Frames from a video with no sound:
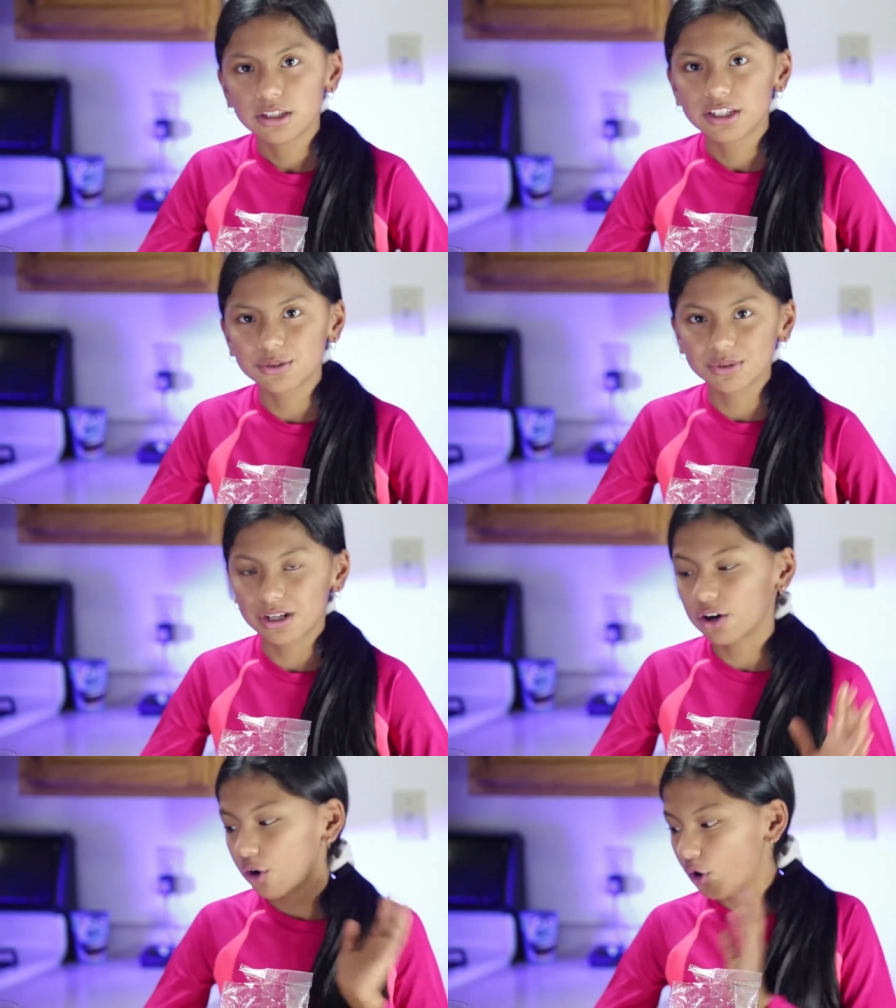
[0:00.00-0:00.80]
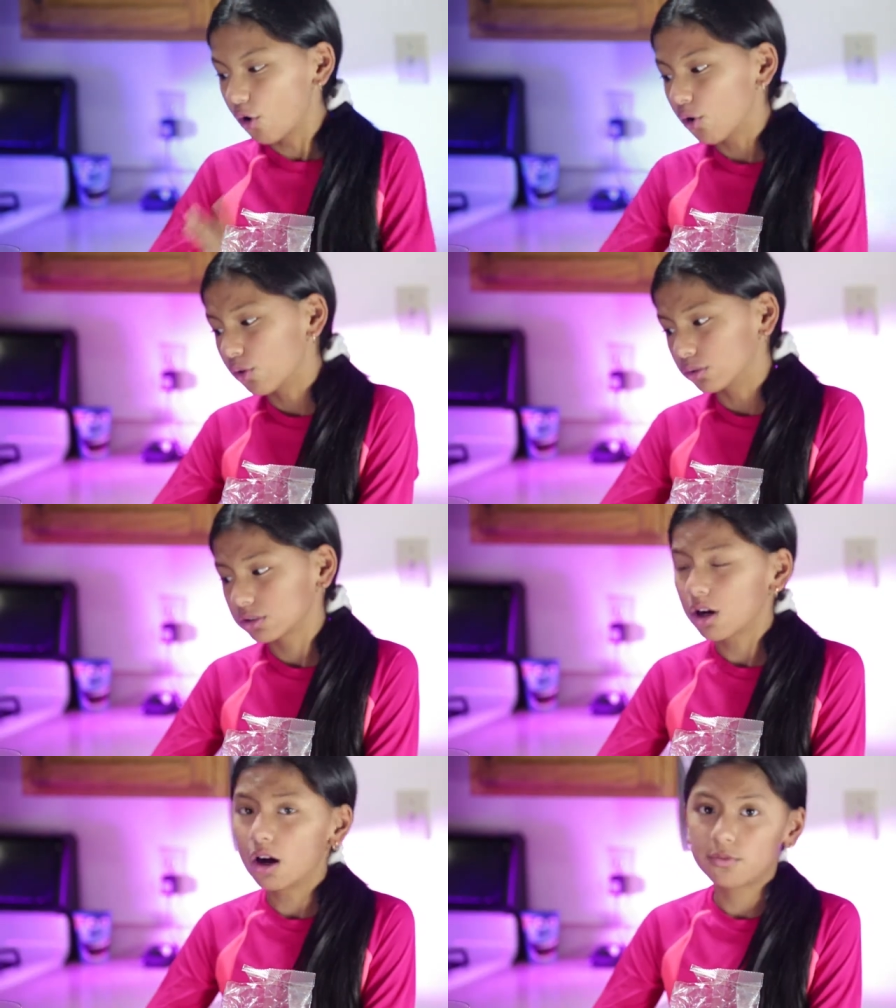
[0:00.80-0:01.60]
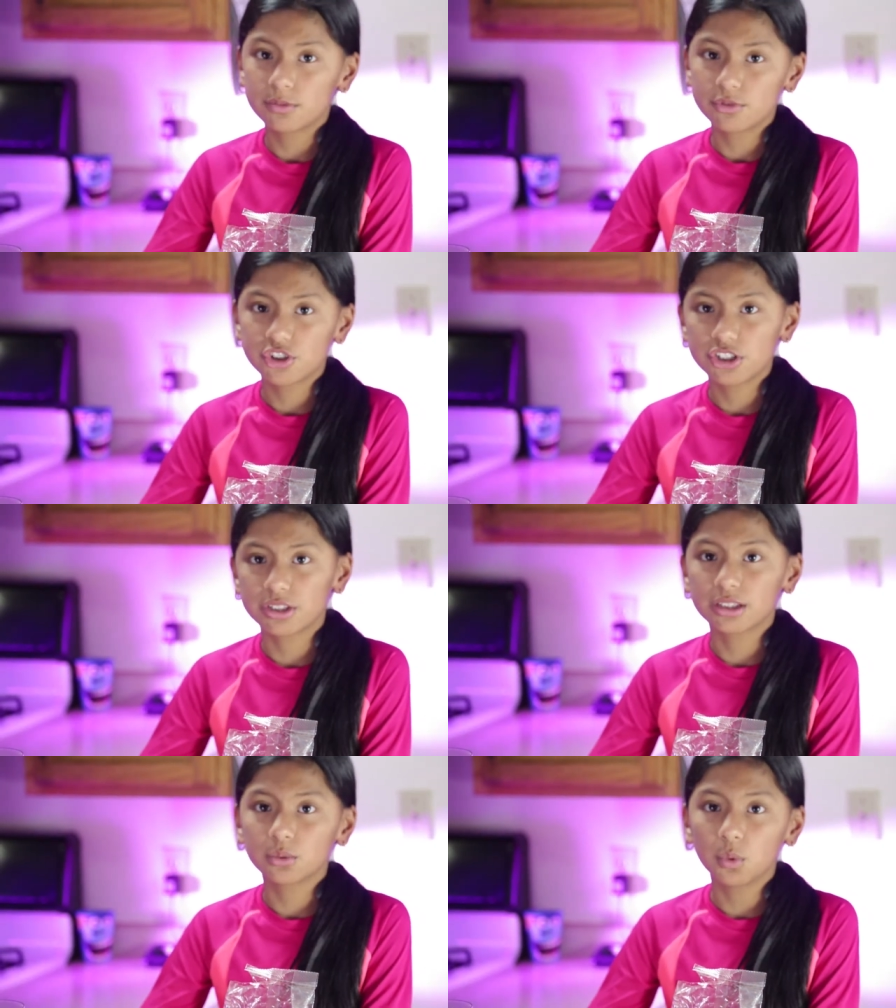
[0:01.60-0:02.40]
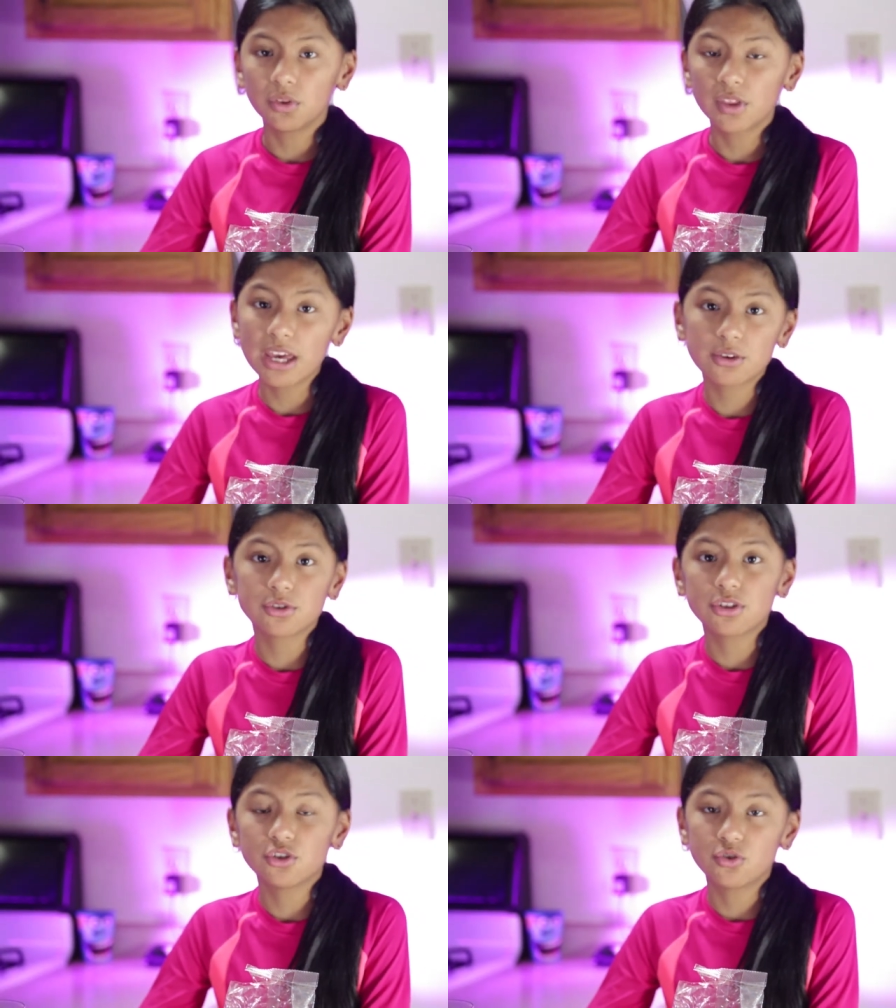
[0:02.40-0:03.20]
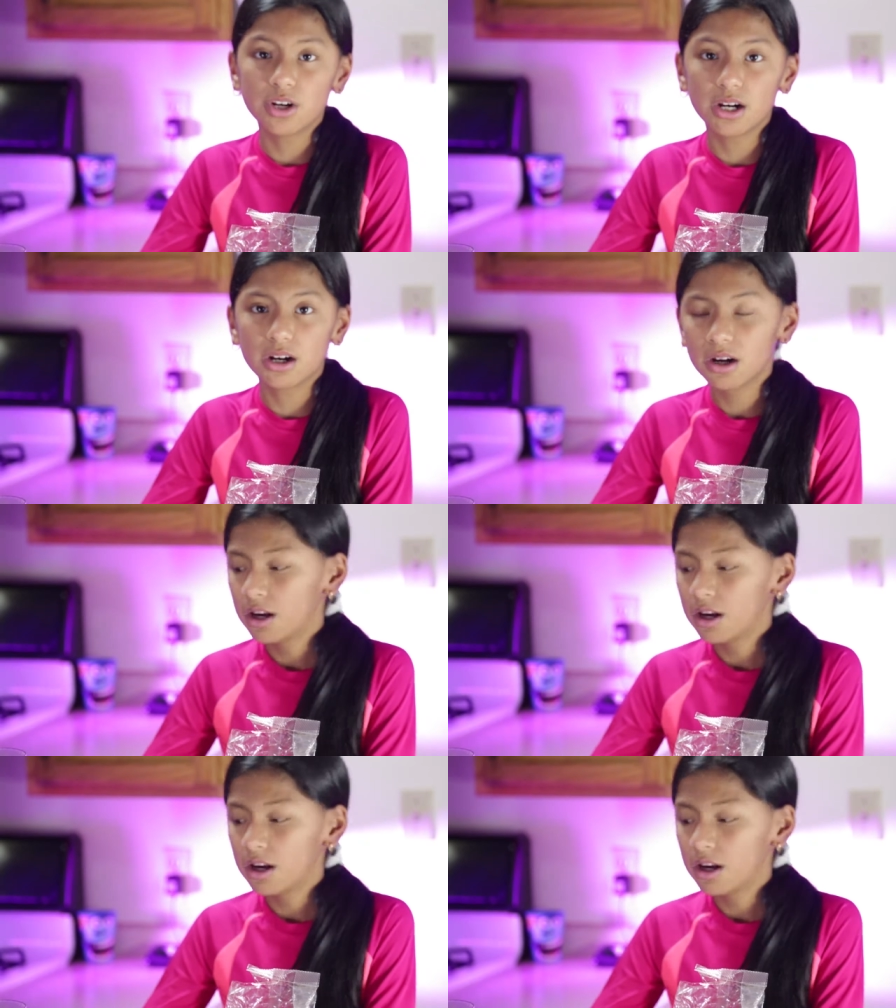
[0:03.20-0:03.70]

This was our old coffee machine that when they used to drink,